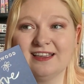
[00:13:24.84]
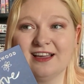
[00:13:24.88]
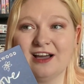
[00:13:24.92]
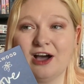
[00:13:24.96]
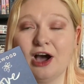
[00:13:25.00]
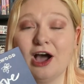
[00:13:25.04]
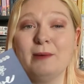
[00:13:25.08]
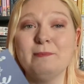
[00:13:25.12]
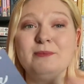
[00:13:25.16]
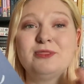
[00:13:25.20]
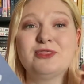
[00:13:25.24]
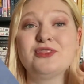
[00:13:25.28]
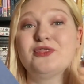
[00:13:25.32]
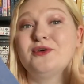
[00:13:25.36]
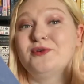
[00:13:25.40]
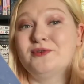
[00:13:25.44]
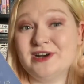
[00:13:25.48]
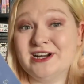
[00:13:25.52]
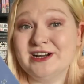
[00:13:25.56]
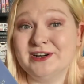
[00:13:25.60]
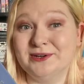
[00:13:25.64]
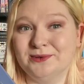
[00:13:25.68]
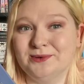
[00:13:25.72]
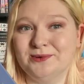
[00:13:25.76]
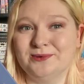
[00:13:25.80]
I'm
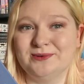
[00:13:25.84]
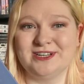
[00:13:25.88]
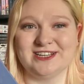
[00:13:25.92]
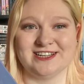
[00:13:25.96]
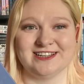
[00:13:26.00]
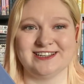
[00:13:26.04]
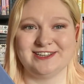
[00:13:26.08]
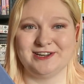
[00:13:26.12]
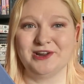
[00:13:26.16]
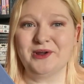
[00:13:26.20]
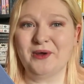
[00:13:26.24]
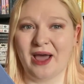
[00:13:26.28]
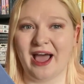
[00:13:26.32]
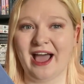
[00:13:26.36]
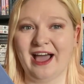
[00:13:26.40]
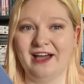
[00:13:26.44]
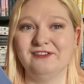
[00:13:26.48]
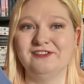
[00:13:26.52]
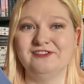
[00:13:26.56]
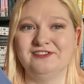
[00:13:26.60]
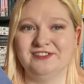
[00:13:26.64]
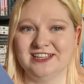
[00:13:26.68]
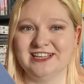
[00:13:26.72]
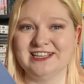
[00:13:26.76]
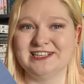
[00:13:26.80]
thrilled to
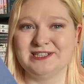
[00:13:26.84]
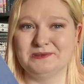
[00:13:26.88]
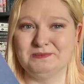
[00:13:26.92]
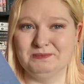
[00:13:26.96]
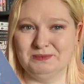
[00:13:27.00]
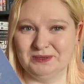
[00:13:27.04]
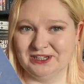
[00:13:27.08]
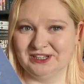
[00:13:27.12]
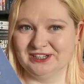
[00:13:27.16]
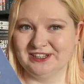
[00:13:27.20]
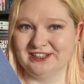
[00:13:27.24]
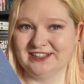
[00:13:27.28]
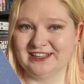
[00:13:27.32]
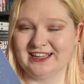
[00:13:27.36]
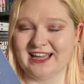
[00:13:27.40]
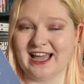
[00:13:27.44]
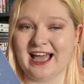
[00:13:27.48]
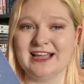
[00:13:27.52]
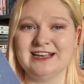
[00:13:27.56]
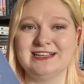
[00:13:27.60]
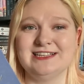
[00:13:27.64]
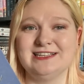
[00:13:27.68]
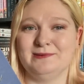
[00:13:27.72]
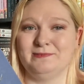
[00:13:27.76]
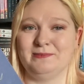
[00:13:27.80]
have this book
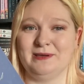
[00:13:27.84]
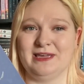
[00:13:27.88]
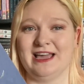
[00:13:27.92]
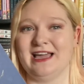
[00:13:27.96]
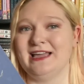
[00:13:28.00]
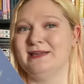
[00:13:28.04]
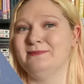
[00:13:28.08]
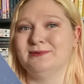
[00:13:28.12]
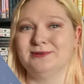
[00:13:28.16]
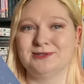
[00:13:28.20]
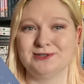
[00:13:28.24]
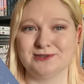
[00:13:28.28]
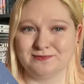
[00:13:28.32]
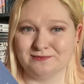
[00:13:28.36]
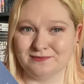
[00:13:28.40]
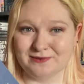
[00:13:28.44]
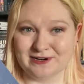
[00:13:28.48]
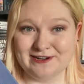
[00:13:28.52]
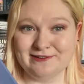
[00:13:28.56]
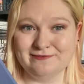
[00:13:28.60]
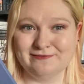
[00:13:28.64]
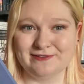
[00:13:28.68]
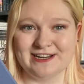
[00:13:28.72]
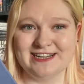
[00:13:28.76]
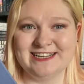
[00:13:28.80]
and to be able to
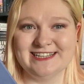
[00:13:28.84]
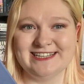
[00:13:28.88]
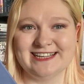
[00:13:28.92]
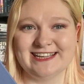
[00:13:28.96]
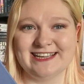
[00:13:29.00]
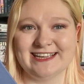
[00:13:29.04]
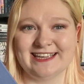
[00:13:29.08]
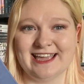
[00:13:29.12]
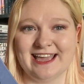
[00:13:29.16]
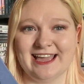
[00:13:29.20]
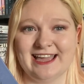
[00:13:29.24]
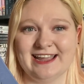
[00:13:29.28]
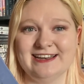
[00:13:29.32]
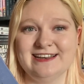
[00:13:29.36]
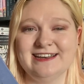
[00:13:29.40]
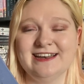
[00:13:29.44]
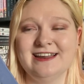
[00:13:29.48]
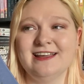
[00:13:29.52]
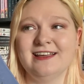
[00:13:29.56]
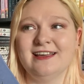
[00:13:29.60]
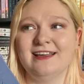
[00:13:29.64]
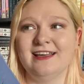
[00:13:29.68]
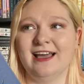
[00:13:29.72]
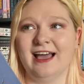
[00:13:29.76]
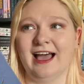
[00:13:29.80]
reread it again
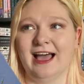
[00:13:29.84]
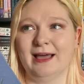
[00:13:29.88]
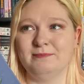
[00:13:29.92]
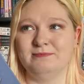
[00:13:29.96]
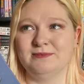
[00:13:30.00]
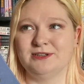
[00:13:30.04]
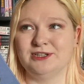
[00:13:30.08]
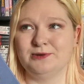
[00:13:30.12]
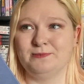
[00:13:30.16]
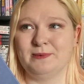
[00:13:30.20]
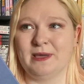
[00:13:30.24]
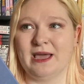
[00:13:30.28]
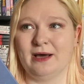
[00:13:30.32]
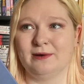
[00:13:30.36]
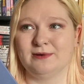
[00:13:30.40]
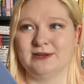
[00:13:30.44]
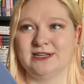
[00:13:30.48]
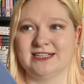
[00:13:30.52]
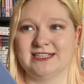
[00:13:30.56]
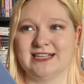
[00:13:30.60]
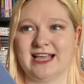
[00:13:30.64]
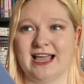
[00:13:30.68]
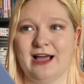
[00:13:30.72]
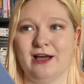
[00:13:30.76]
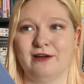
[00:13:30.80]
and to be able to
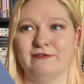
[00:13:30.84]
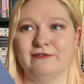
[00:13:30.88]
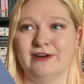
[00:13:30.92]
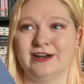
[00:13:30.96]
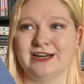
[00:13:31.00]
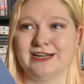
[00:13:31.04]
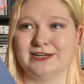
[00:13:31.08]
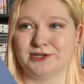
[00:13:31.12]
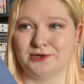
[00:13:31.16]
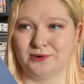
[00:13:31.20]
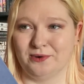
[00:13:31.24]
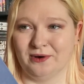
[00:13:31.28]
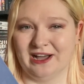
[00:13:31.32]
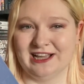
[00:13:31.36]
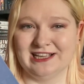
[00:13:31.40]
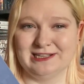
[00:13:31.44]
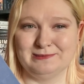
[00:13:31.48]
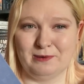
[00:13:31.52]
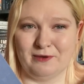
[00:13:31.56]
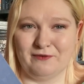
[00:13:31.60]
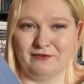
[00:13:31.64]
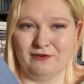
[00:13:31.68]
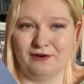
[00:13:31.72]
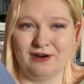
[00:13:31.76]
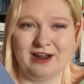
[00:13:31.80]
say I've read it twice
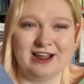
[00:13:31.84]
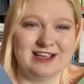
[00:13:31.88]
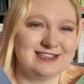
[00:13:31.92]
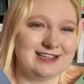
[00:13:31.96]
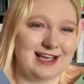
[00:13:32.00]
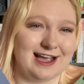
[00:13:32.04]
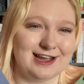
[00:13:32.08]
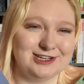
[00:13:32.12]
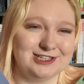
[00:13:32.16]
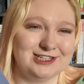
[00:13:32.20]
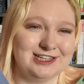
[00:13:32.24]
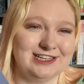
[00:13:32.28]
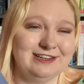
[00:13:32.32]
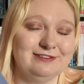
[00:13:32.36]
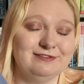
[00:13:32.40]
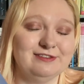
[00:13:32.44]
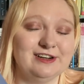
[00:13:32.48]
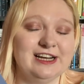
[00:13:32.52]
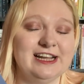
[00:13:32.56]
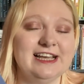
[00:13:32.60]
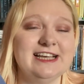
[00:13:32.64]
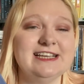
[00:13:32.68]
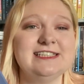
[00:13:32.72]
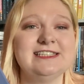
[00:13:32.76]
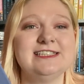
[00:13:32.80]
before it is actually
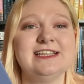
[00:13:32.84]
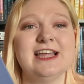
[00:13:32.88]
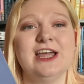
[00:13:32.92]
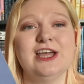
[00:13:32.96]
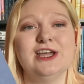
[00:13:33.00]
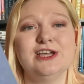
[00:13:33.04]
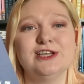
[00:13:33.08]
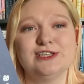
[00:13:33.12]
released.